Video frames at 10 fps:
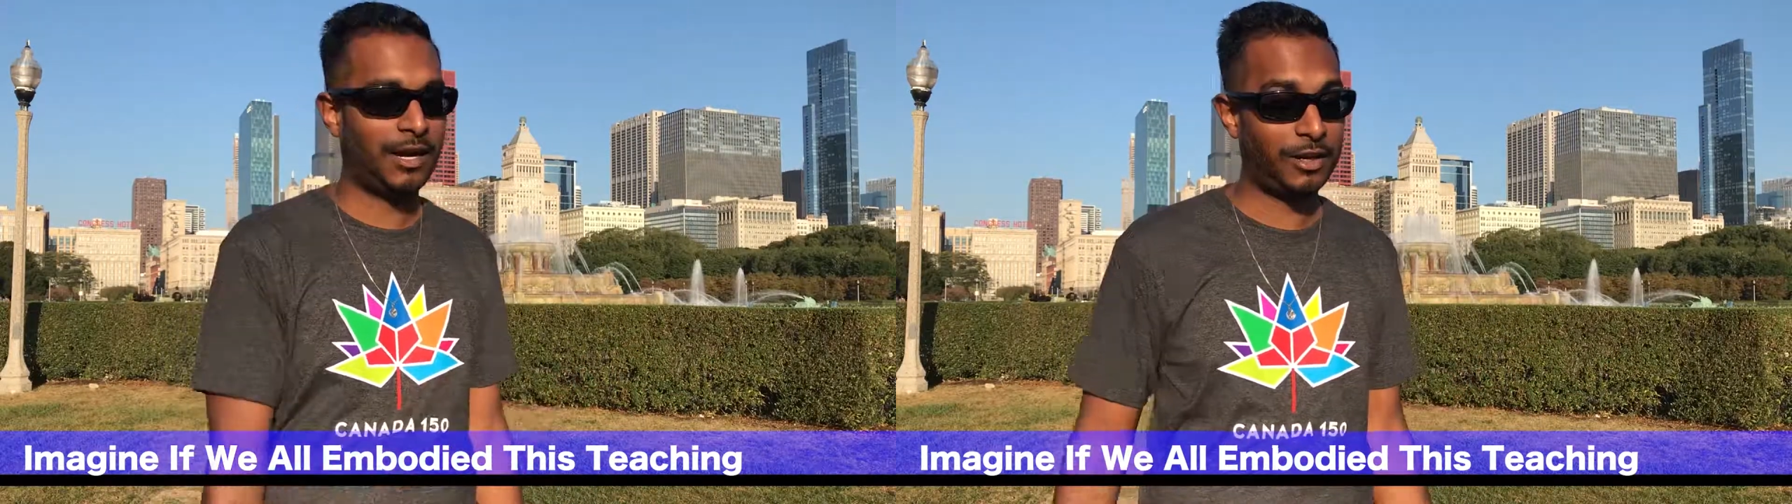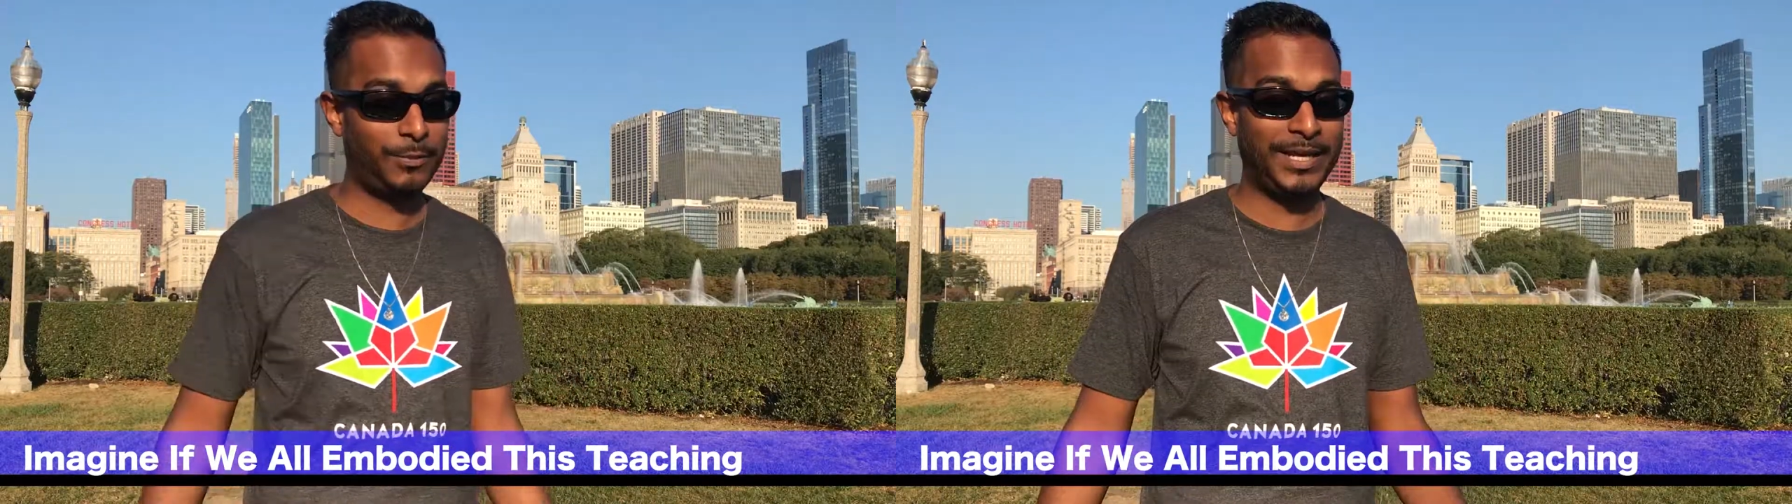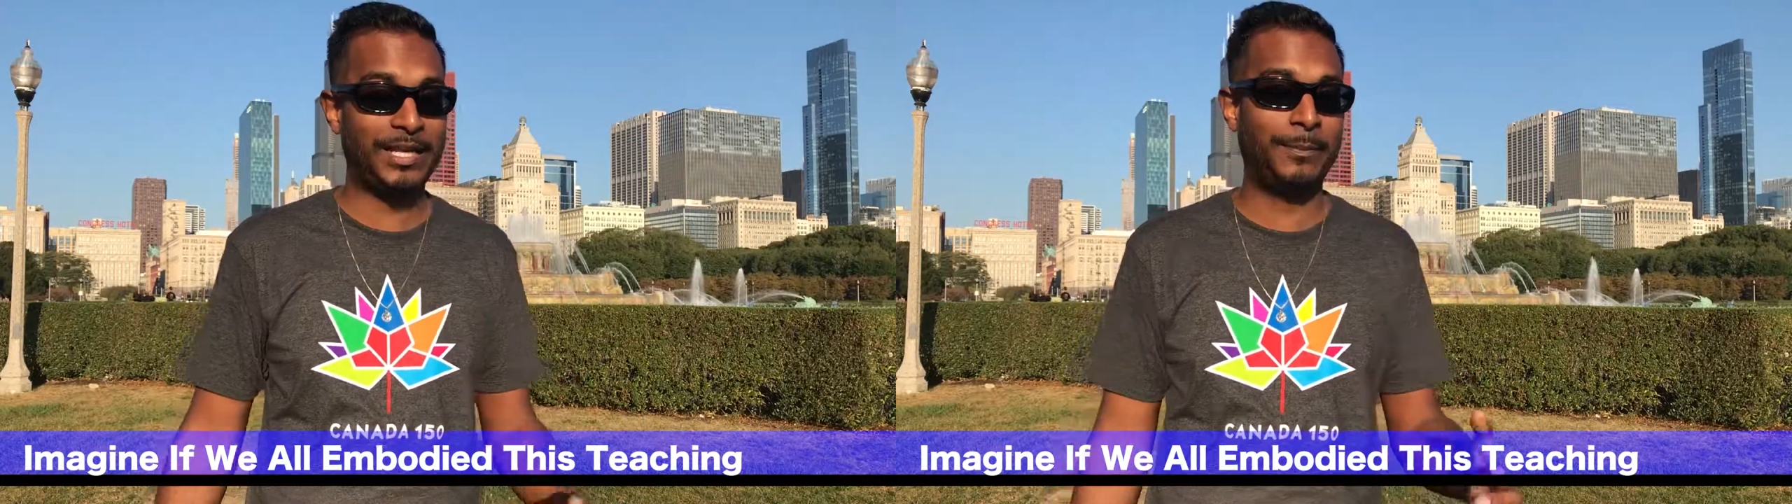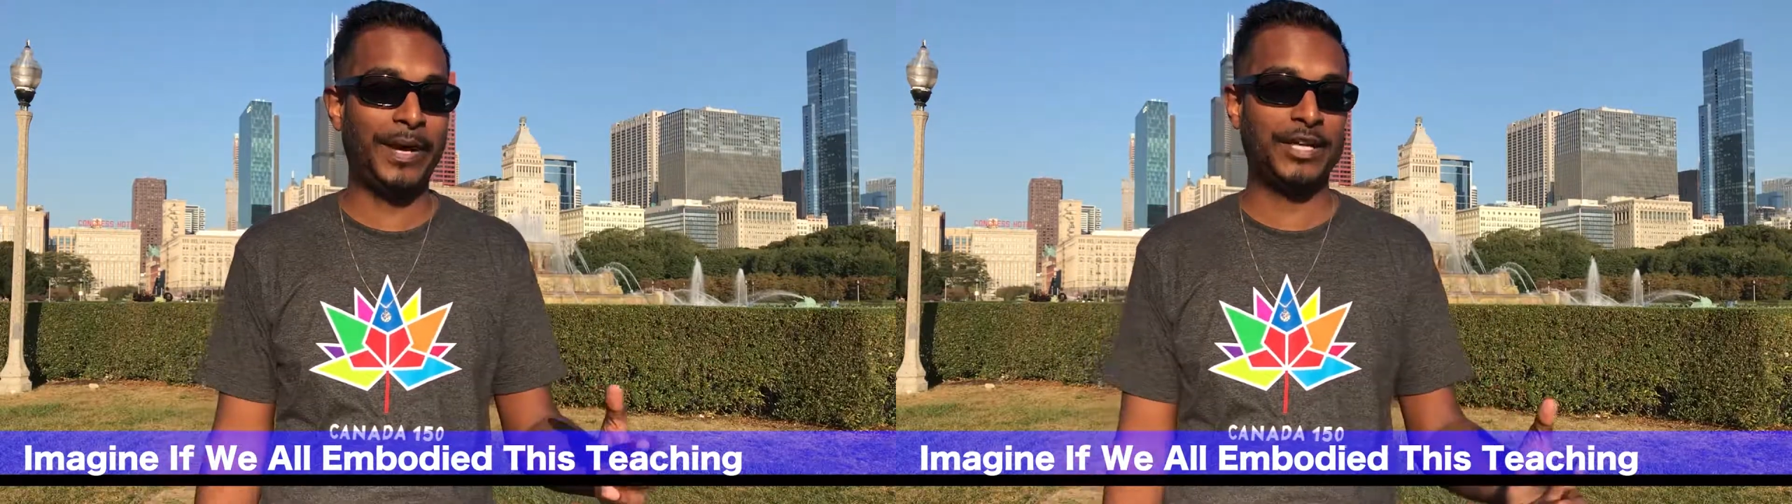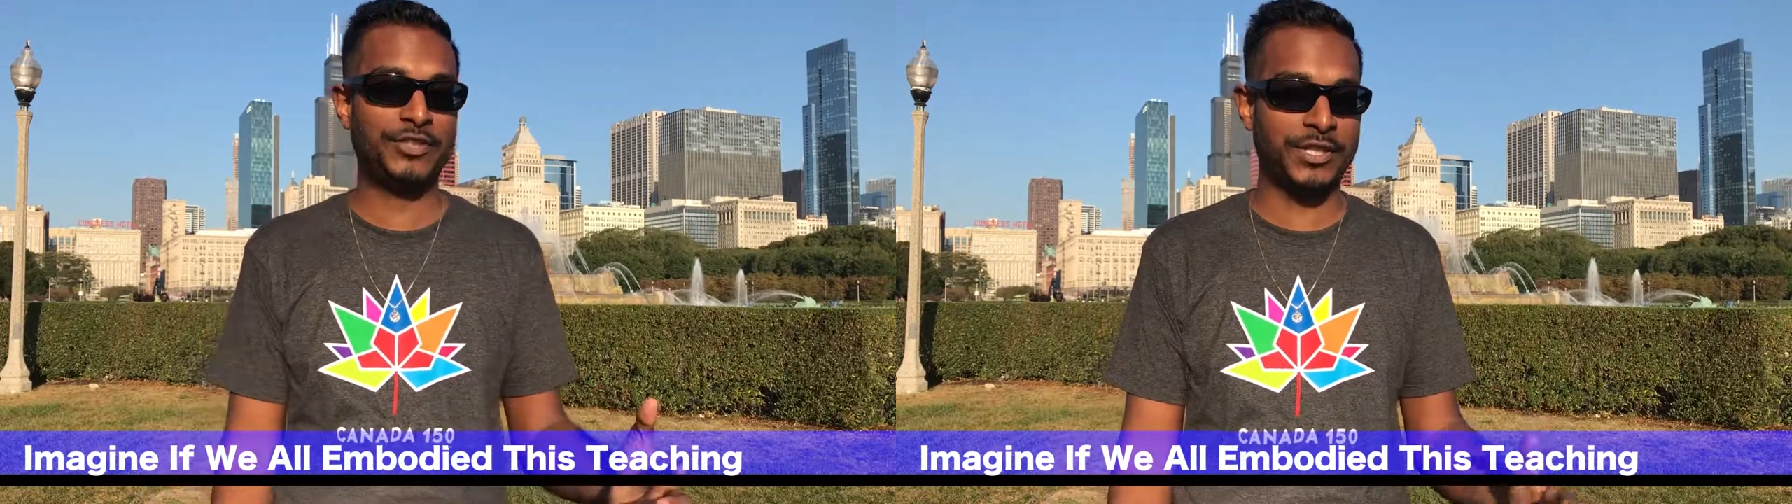Are you being
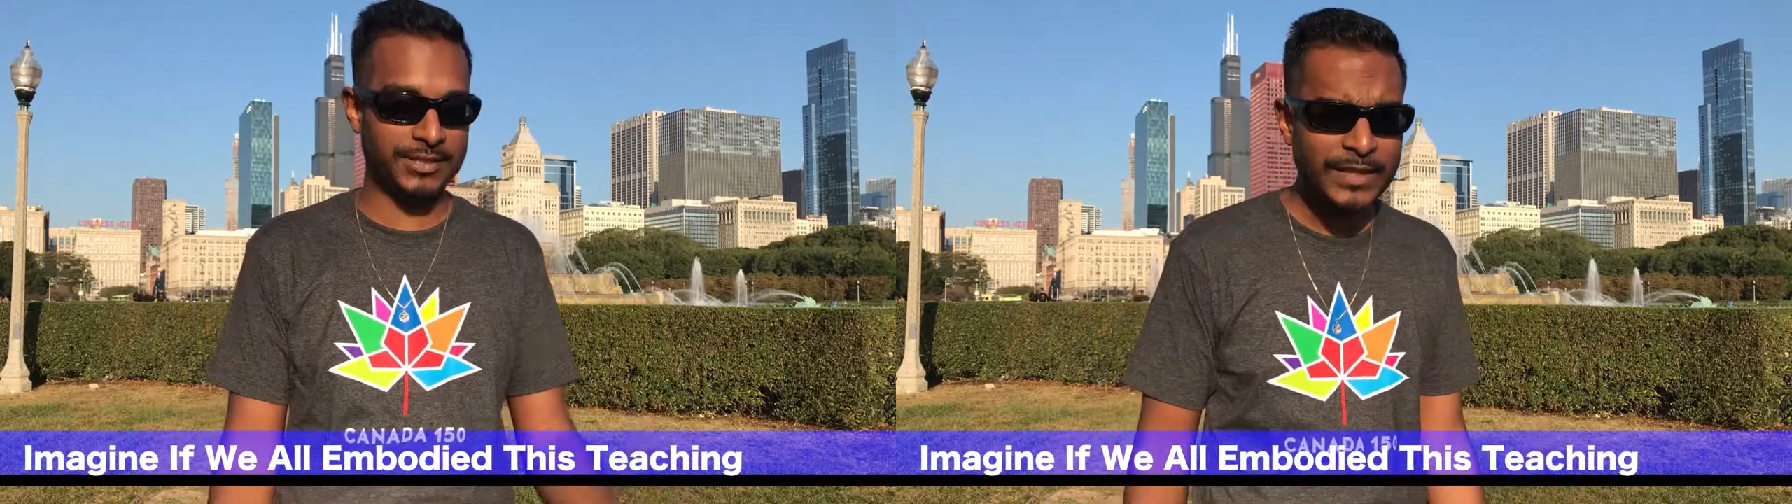compassionate?